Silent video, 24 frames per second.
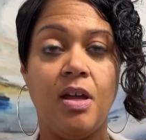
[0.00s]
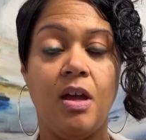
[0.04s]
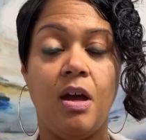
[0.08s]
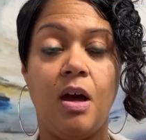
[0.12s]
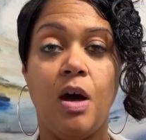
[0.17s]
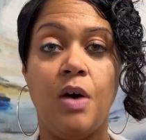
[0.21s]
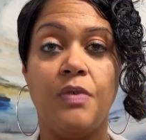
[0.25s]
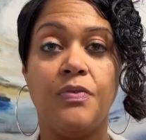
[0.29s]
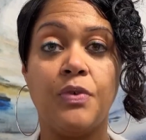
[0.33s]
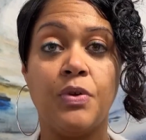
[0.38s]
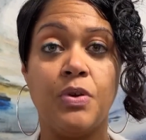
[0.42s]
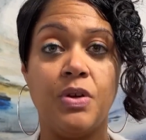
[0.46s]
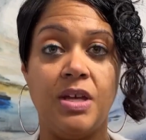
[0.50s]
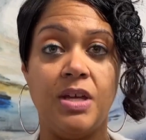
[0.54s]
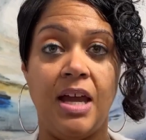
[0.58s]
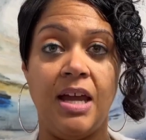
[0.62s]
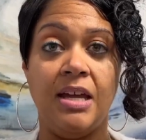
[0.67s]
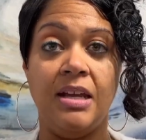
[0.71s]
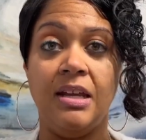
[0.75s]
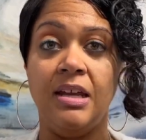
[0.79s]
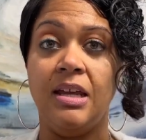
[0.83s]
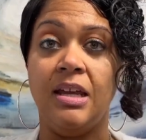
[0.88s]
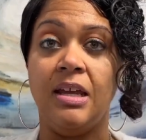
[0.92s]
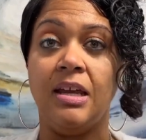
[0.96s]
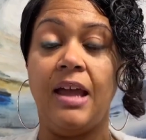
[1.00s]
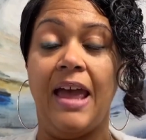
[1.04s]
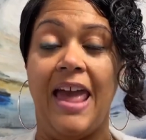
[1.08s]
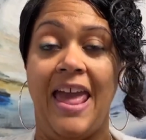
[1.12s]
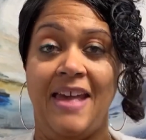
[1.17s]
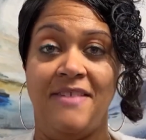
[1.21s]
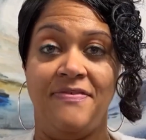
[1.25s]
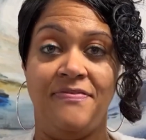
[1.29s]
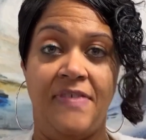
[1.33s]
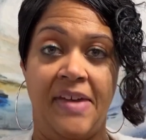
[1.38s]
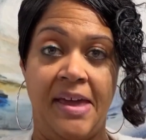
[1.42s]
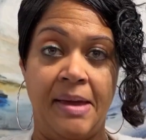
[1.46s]
of creating a
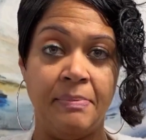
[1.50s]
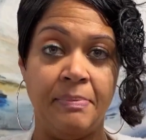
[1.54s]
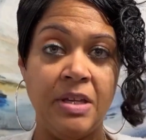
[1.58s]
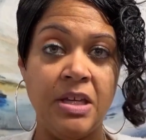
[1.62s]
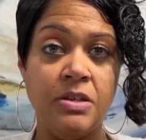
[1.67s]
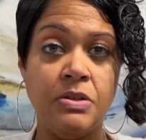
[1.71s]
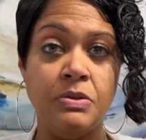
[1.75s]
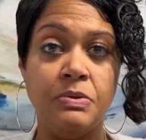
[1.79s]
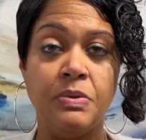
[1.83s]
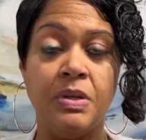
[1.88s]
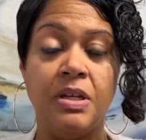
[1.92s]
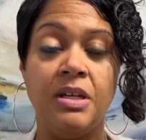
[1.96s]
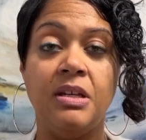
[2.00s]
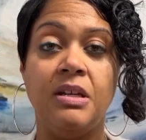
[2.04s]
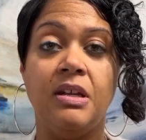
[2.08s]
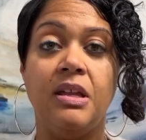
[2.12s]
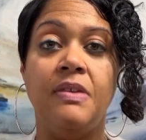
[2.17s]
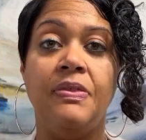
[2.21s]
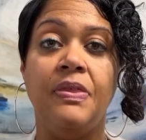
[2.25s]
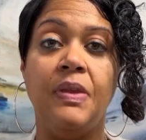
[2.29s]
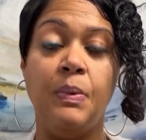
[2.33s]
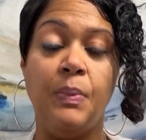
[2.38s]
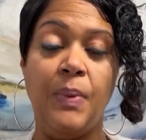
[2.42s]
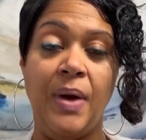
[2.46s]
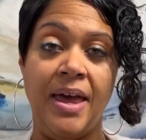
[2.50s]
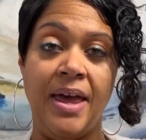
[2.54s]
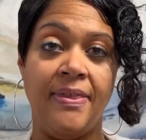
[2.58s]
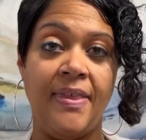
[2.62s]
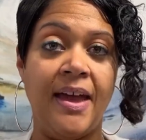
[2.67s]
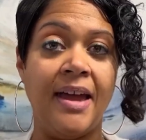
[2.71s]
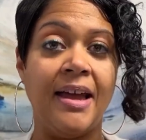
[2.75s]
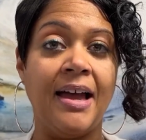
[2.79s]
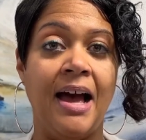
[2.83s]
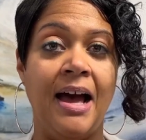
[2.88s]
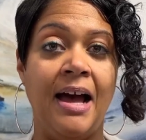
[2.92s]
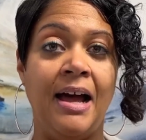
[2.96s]
family unit in the way
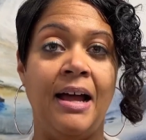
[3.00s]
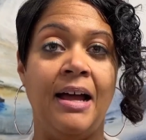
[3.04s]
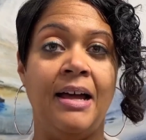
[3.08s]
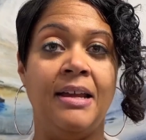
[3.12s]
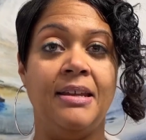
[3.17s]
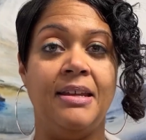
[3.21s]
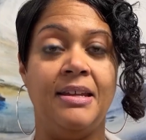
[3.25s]
that God